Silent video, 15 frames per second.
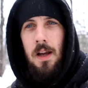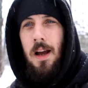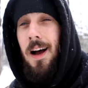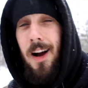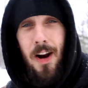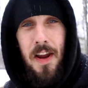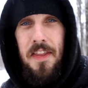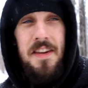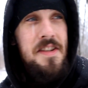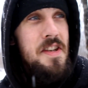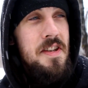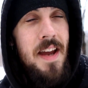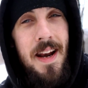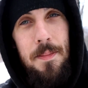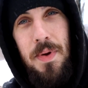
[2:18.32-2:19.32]
All right, this is
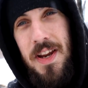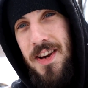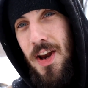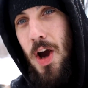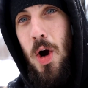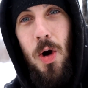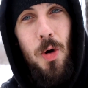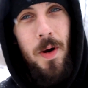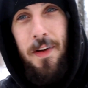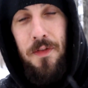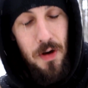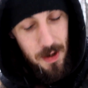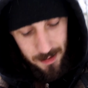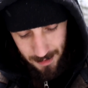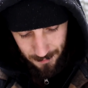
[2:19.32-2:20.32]
going to be if
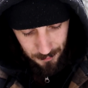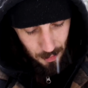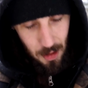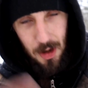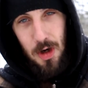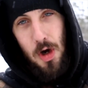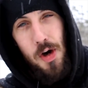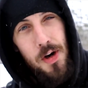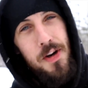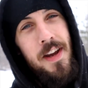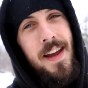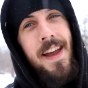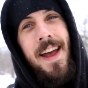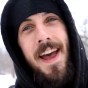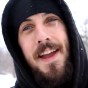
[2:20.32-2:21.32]
you're a cook
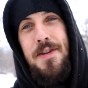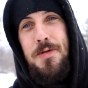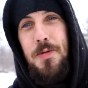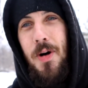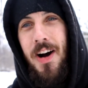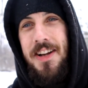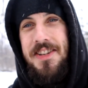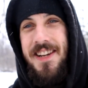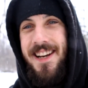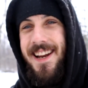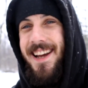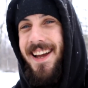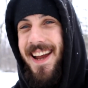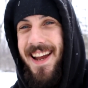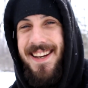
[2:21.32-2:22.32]
and you're watching
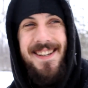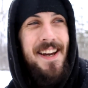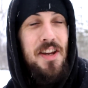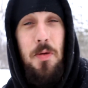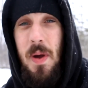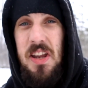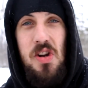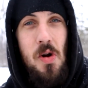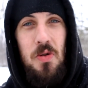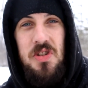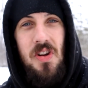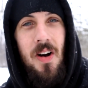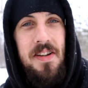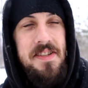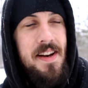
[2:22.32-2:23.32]
and you make your own
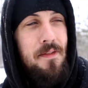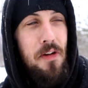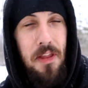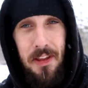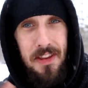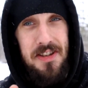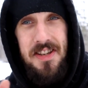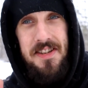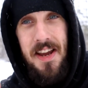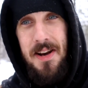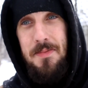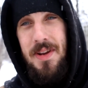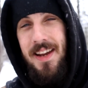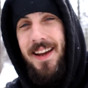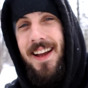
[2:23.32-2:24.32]
sauce and everything, this is going to
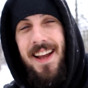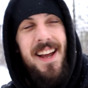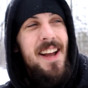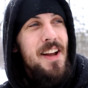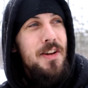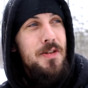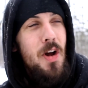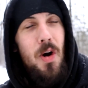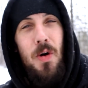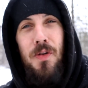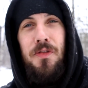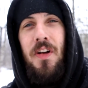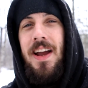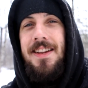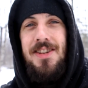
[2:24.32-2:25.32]
be no
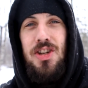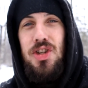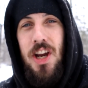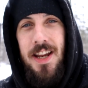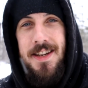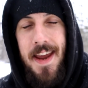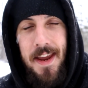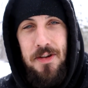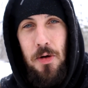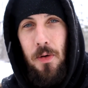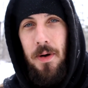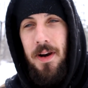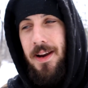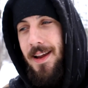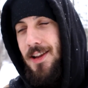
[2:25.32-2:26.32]
fancy chicken
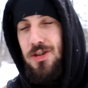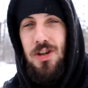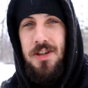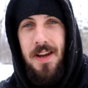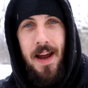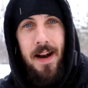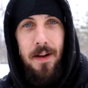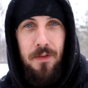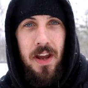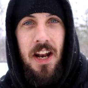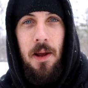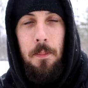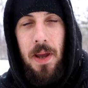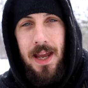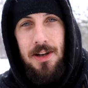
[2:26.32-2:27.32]
tandoori. It's just kind of in
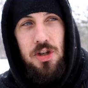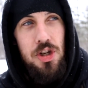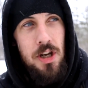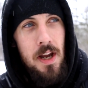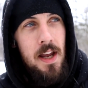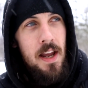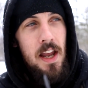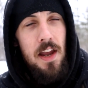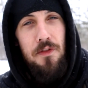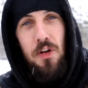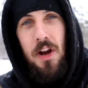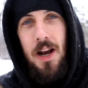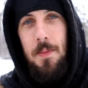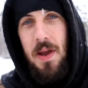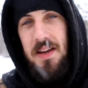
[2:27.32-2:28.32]
a pinch if you're
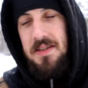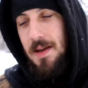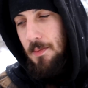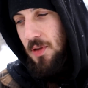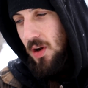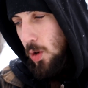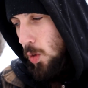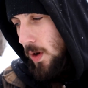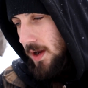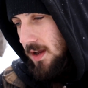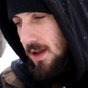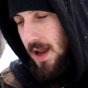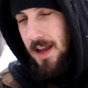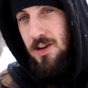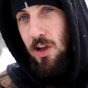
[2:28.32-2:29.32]
going to make something
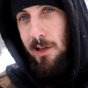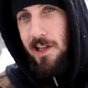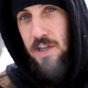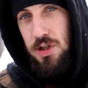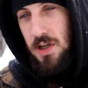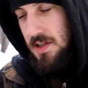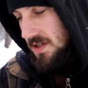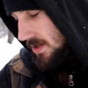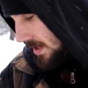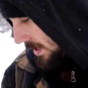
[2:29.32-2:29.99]
quick and delicious.